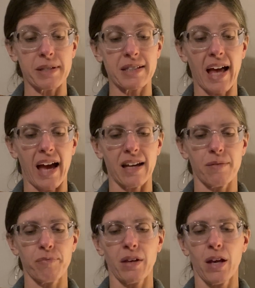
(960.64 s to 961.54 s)
aside.
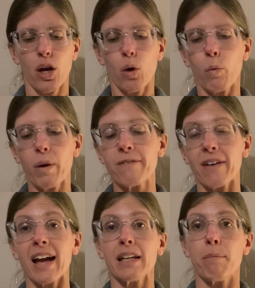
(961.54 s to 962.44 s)
We
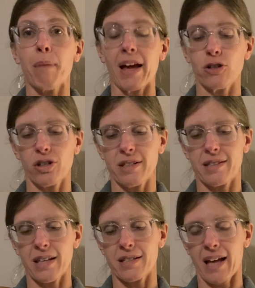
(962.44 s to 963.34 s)
find a bench and
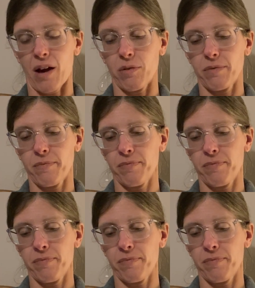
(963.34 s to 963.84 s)
sit down.